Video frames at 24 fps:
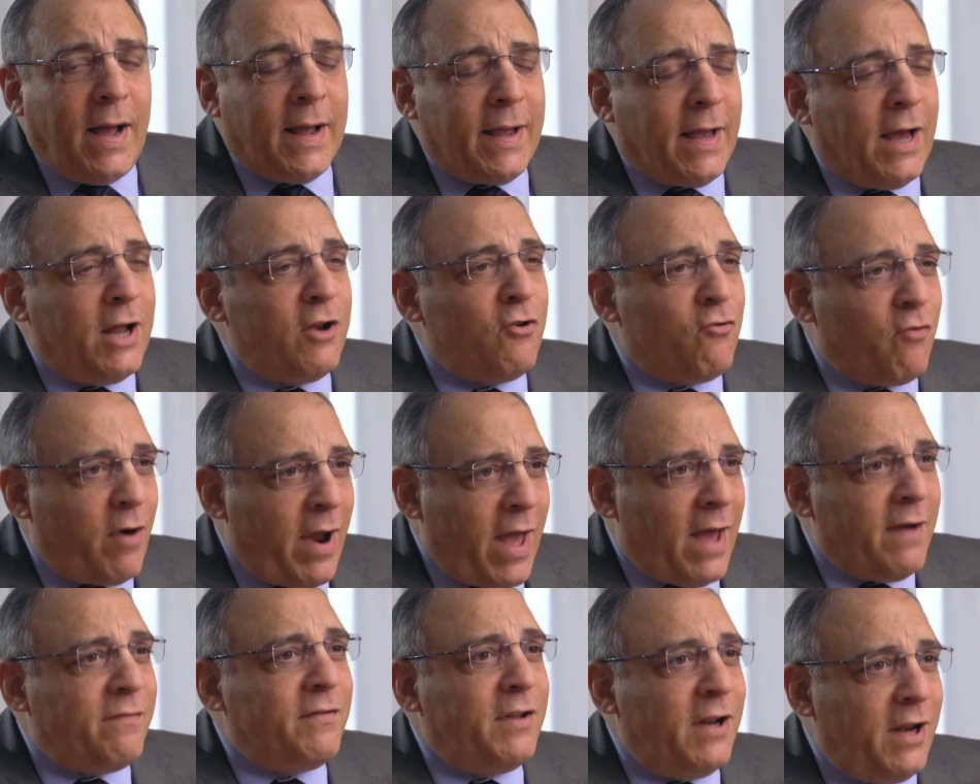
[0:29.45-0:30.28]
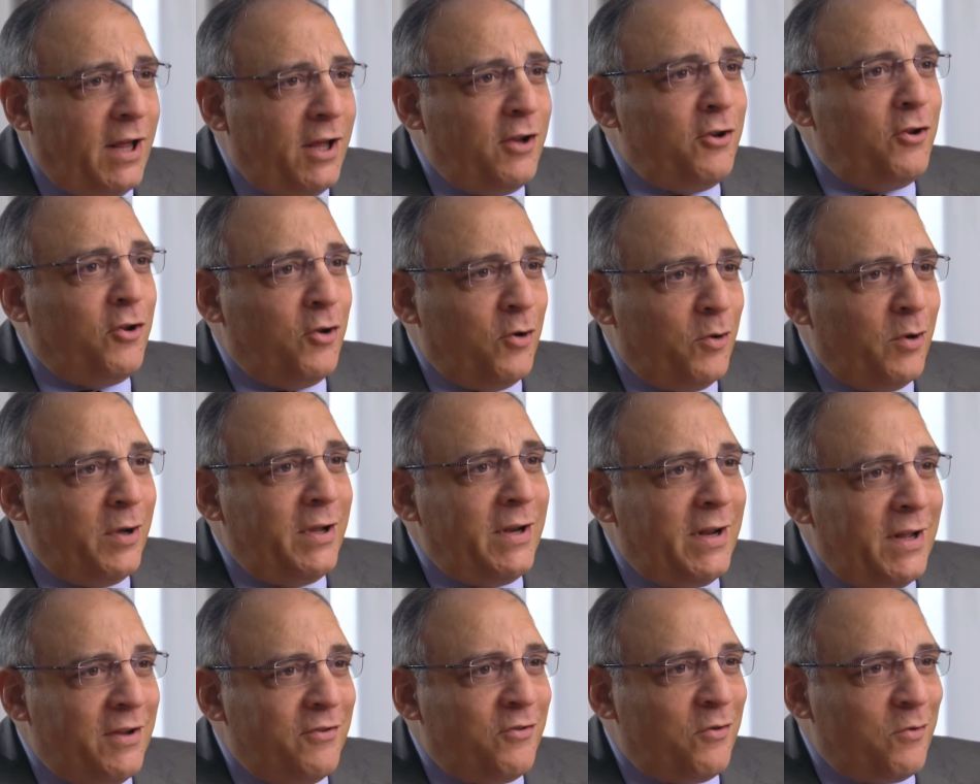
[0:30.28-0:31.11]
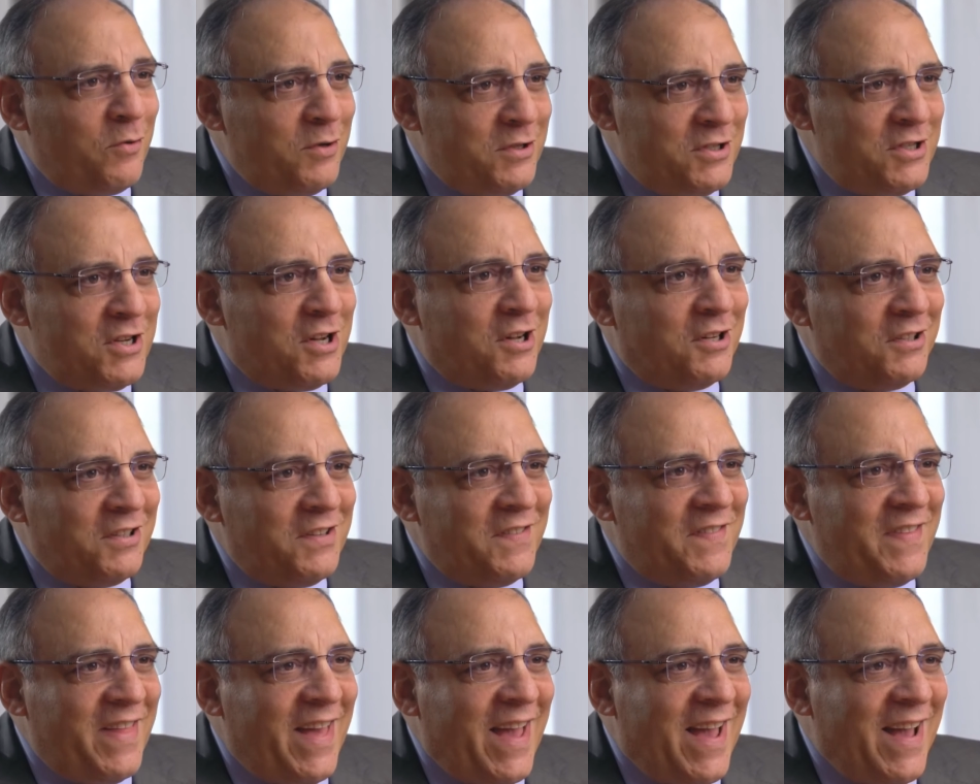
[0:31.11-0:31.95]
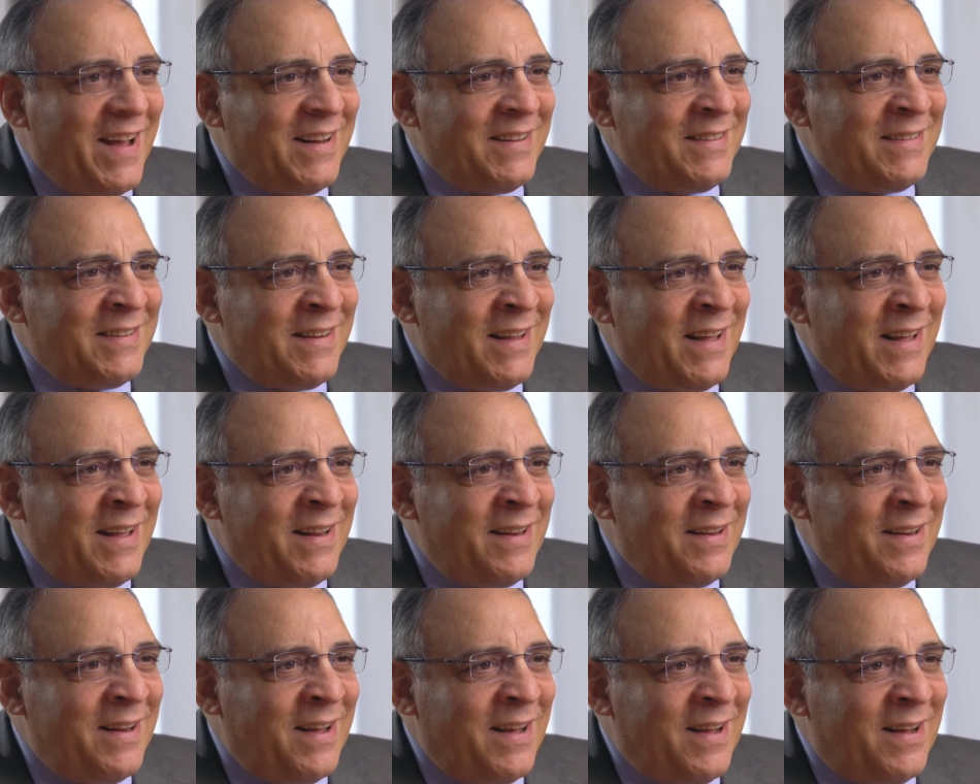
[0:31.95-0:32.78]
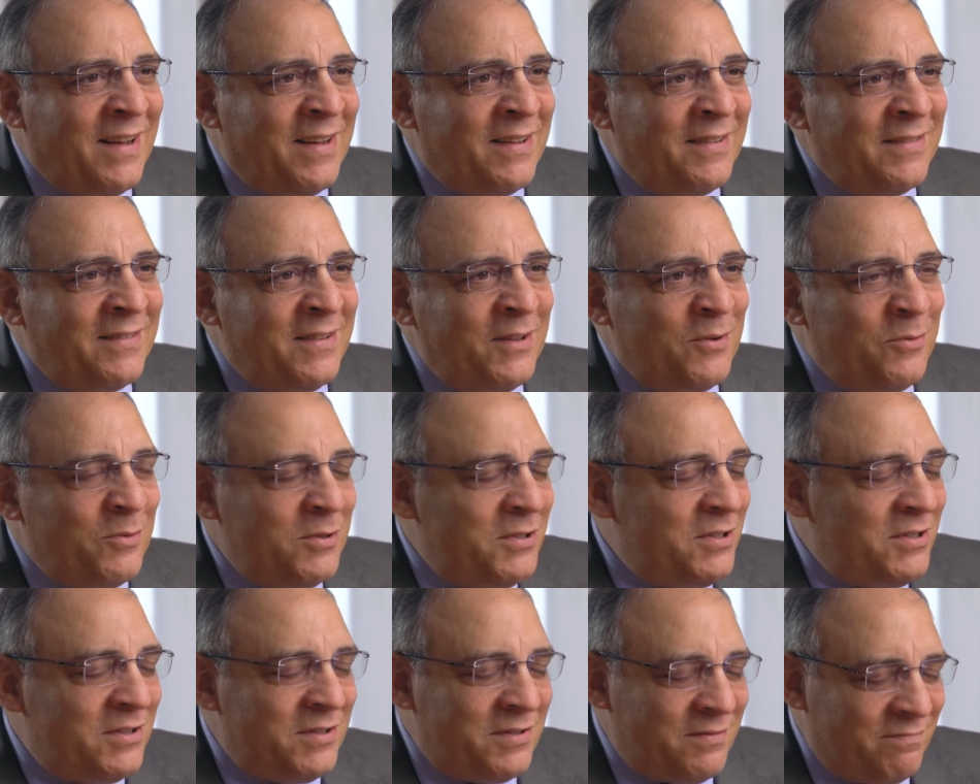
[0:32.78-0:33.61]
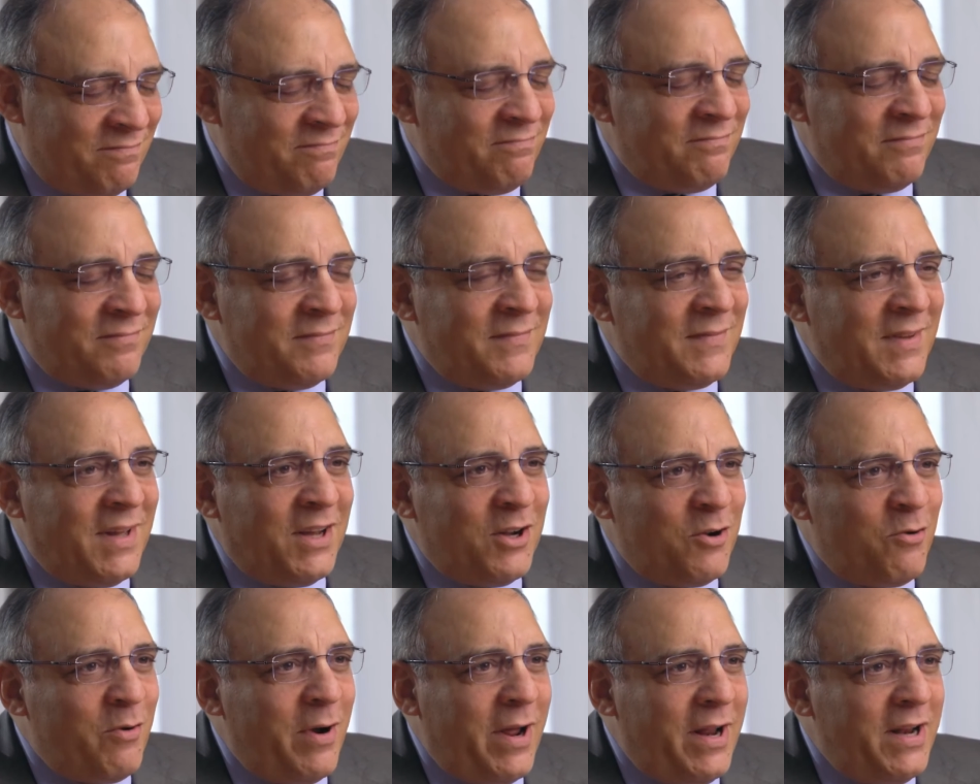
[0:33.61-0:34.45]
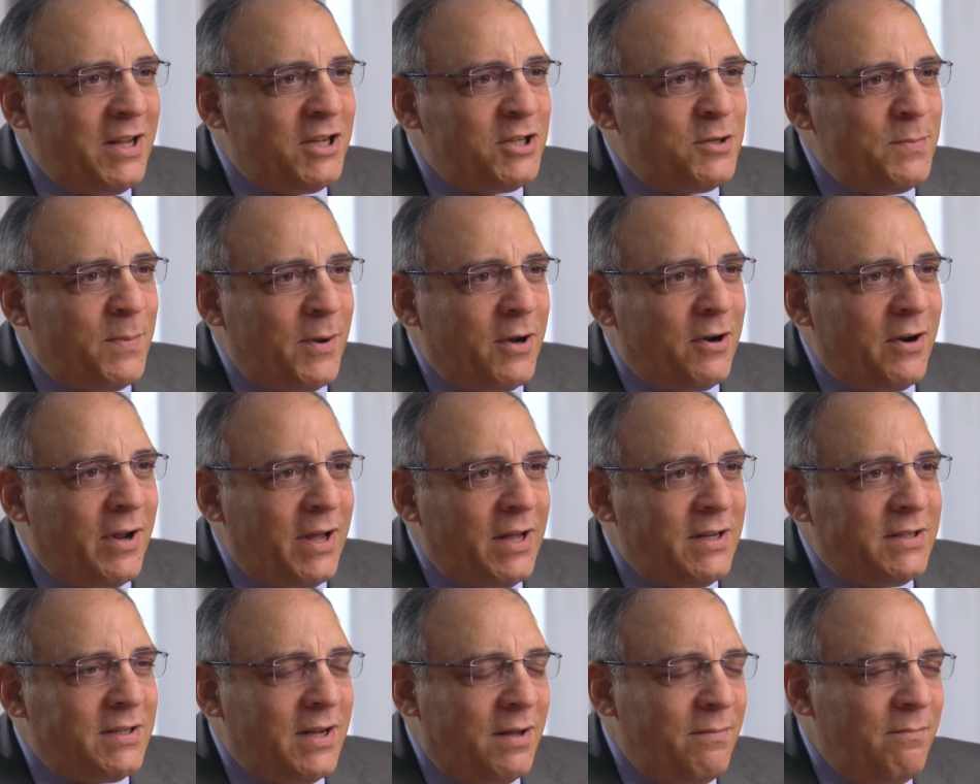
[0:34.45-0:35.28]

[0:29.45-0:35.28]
I got drafted into it as a result of that, and it was a great experience.